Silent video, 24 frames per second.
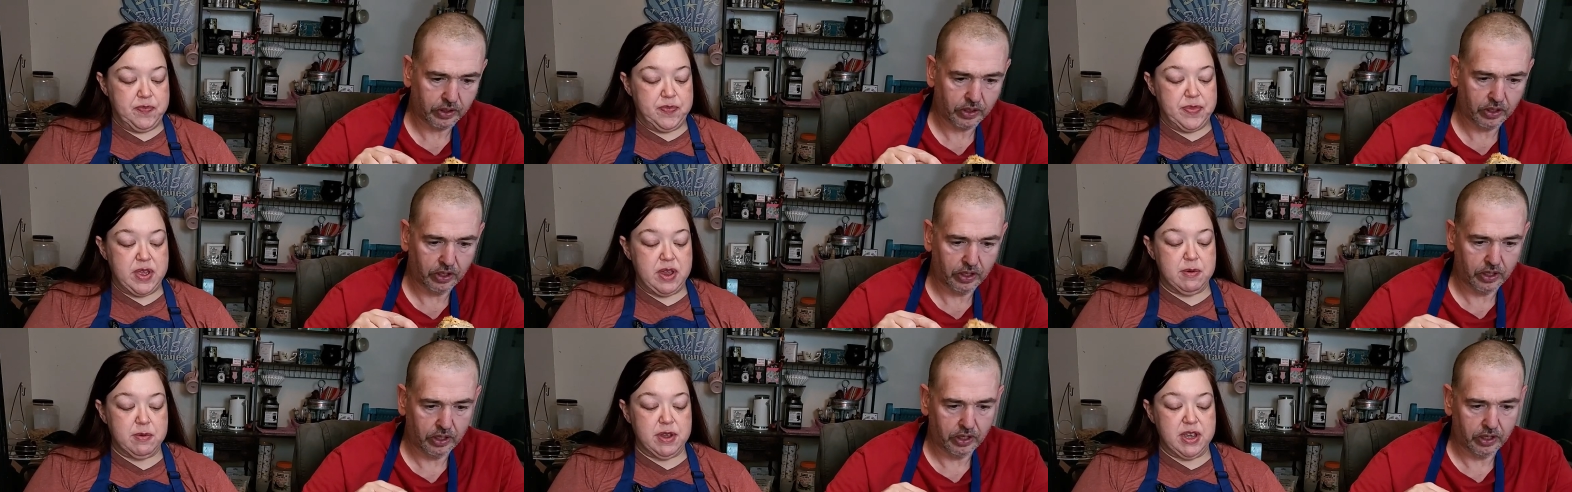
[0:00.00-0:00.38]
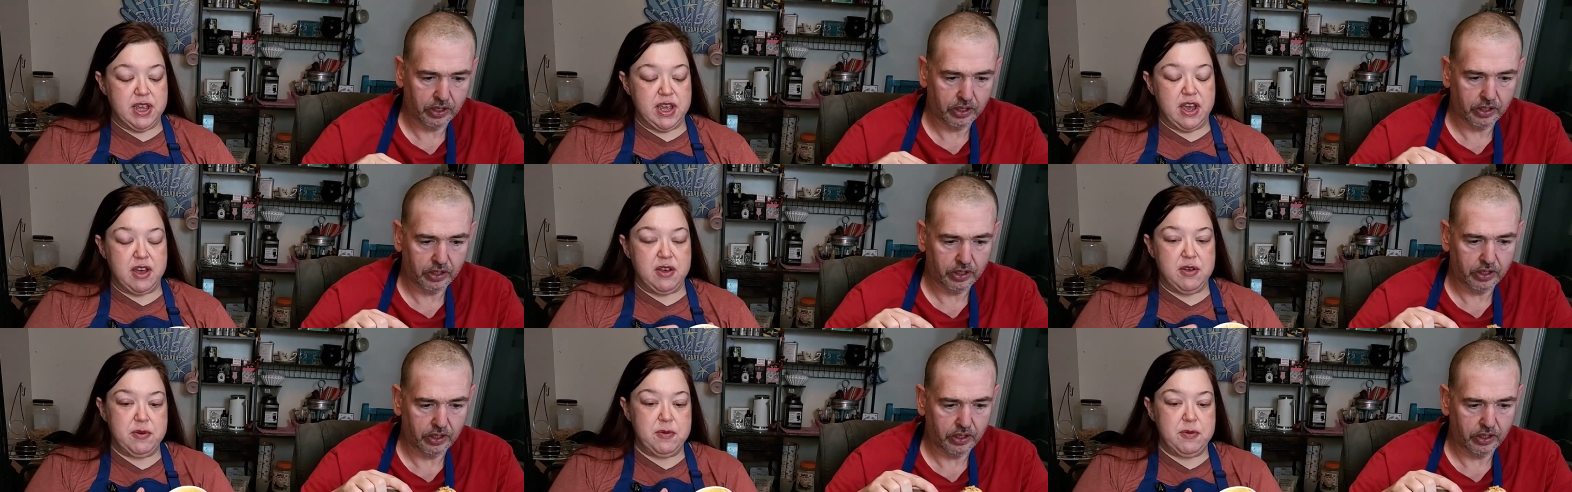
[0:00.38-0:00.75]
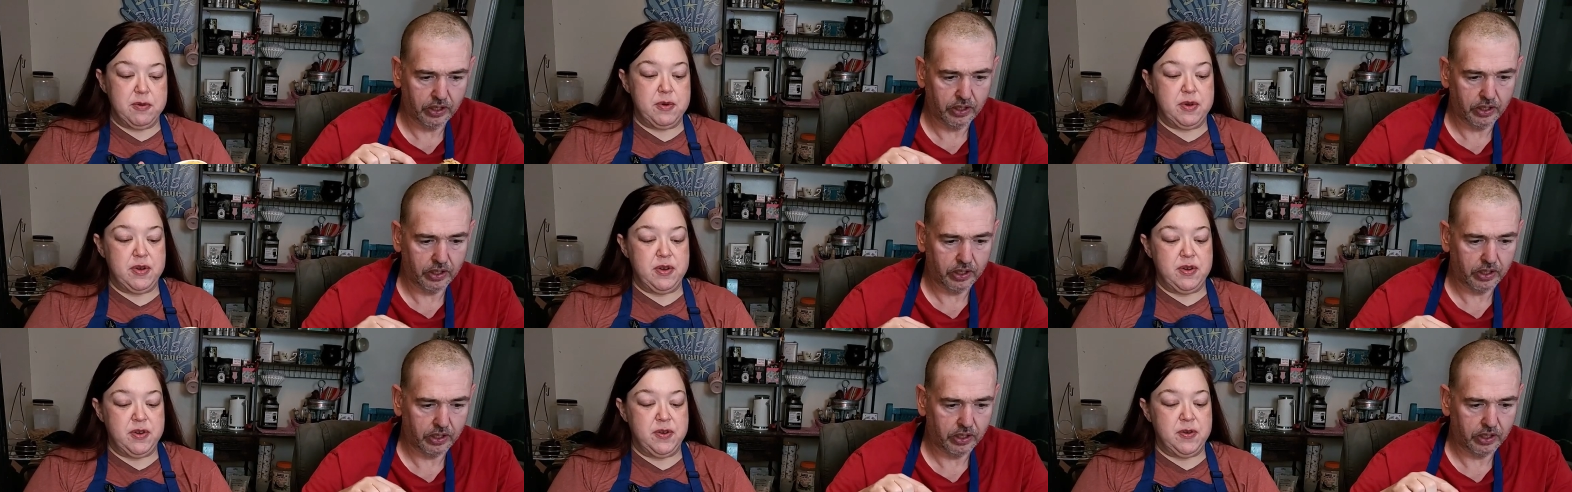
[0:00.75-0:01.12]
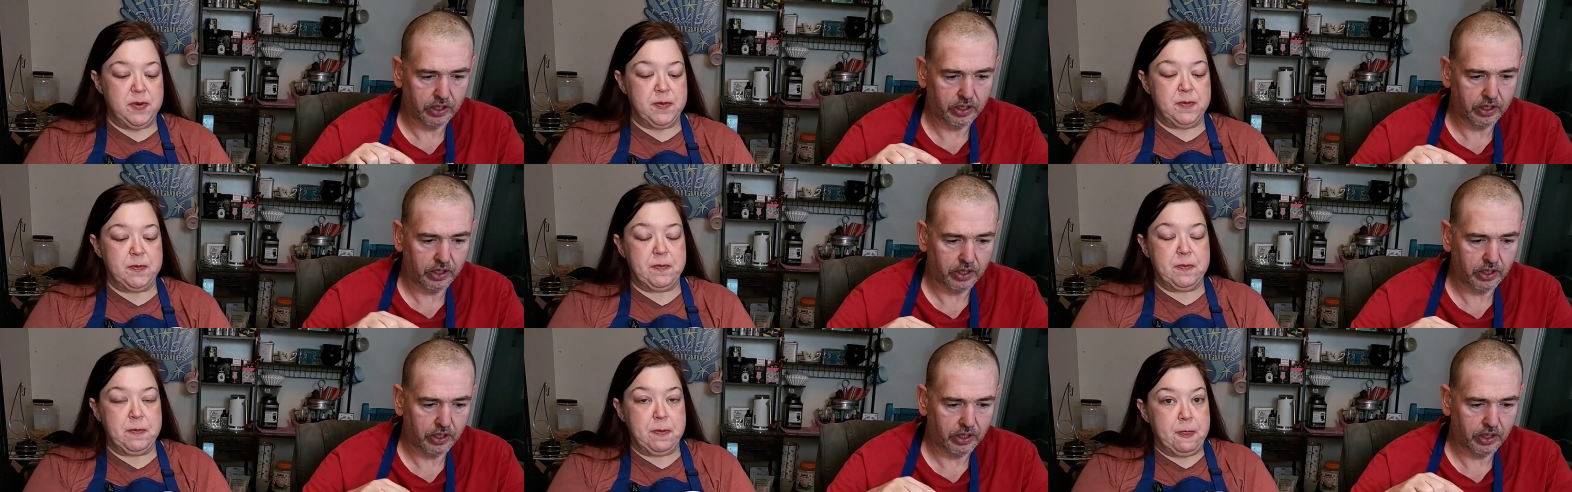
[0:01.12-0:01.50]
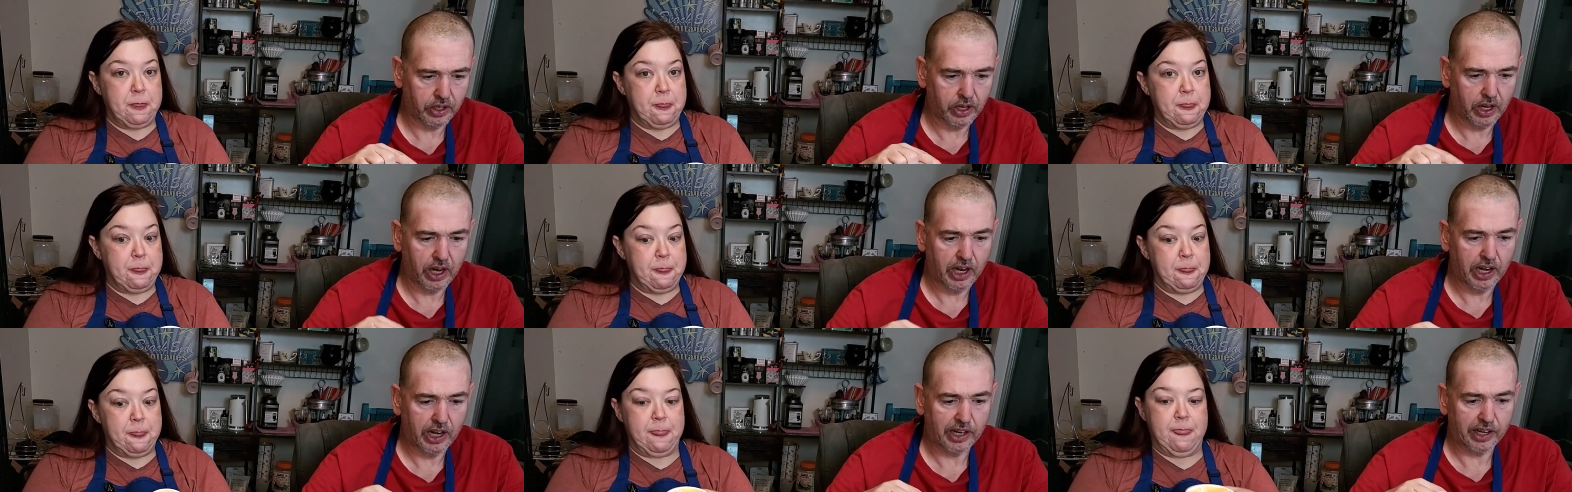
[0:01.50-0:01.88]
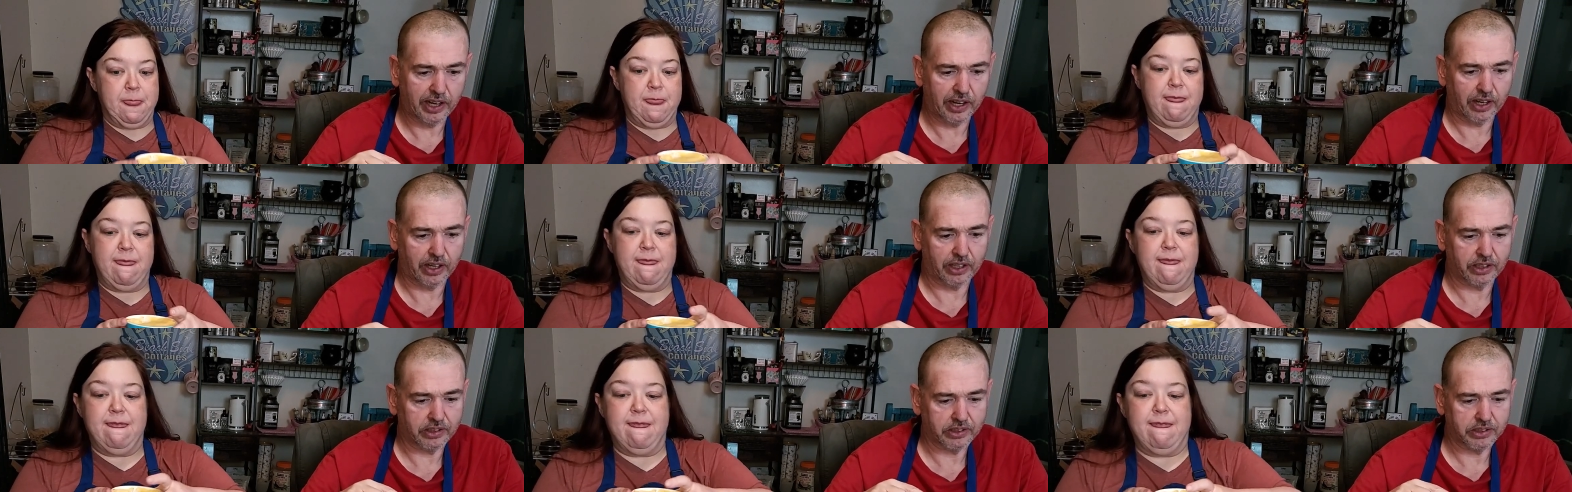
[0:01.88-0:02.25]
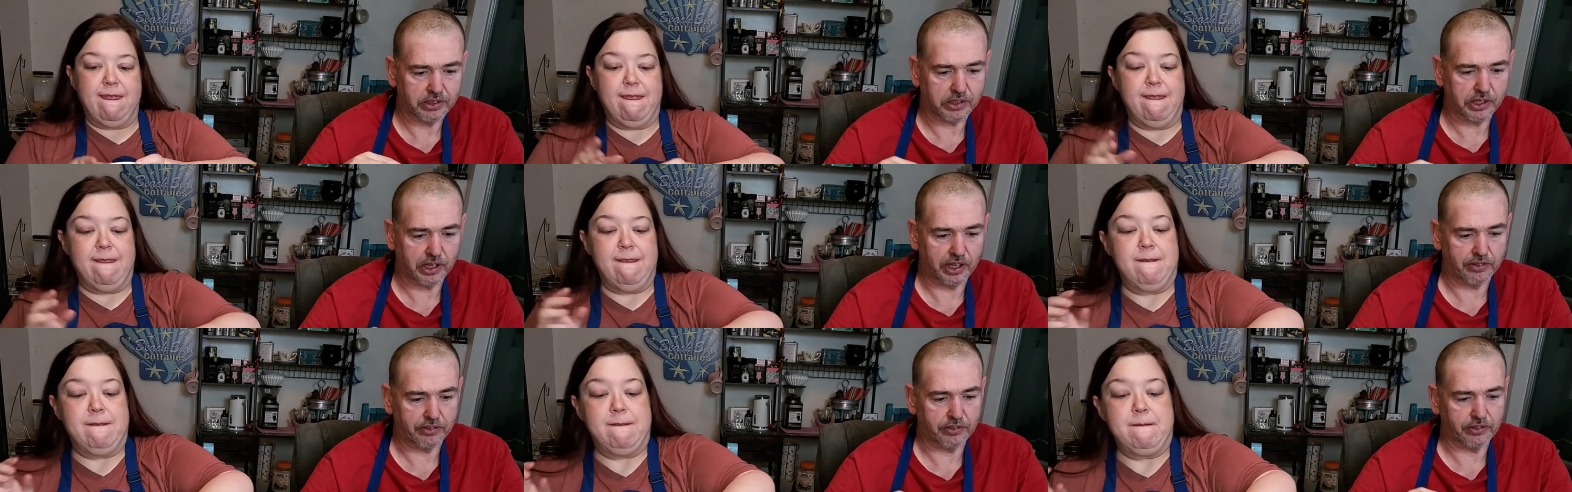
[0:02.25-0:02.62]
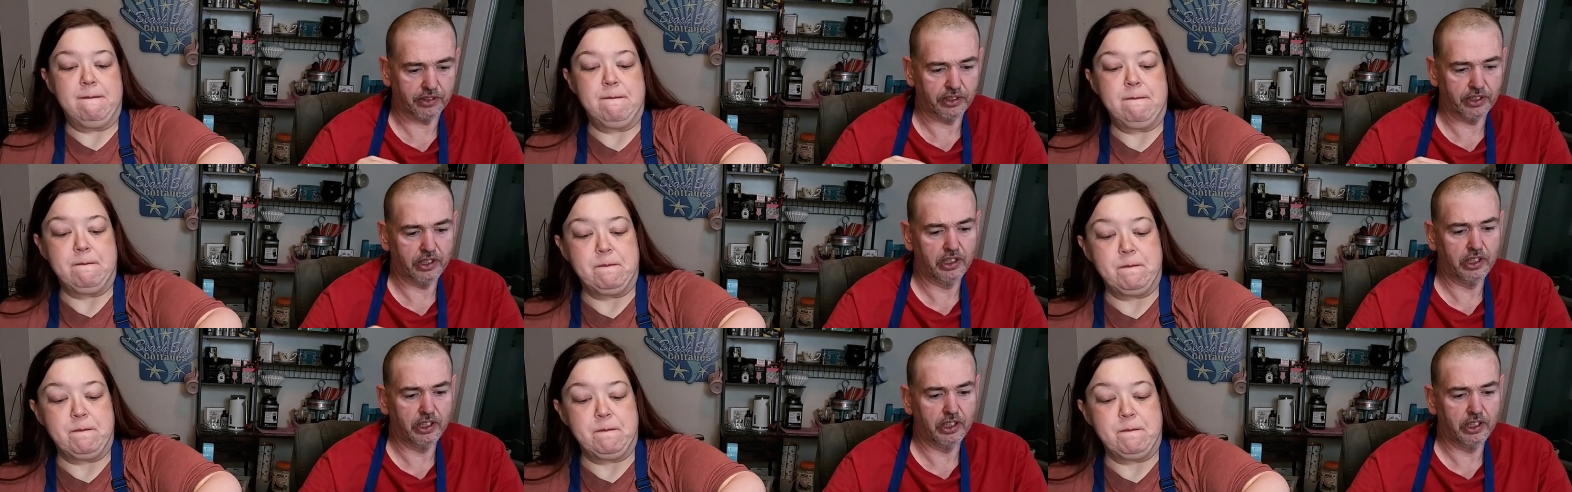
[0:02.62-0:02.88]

Speaker 1: There we go.
Speaker 2: Now, Chef,